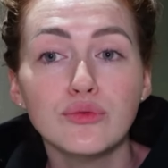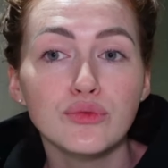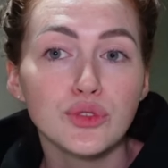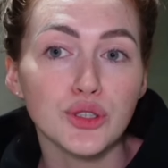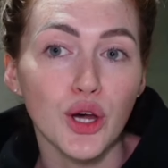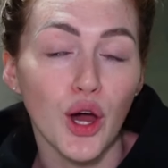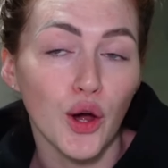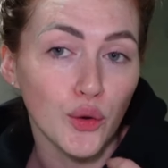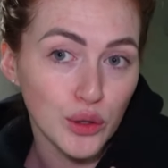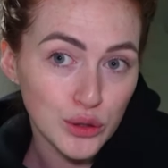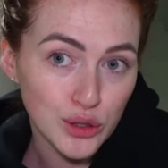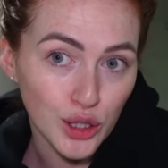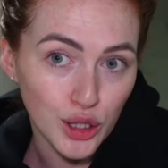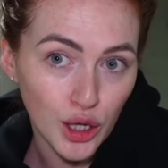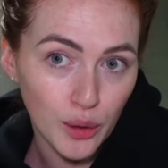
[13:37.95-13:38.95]
so it's
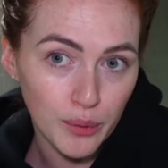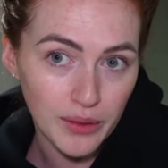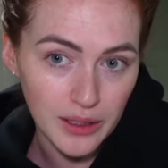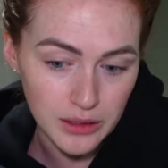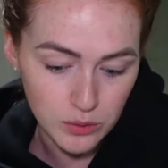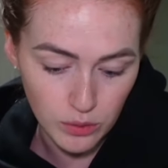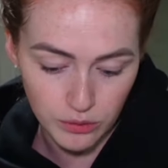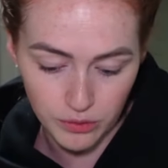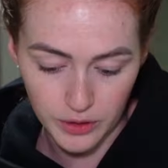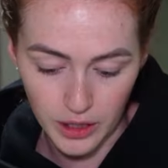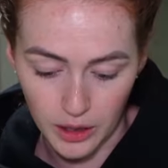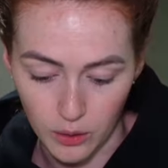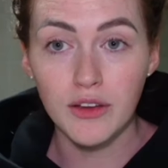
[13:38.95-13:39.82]
gonna go in this one for now.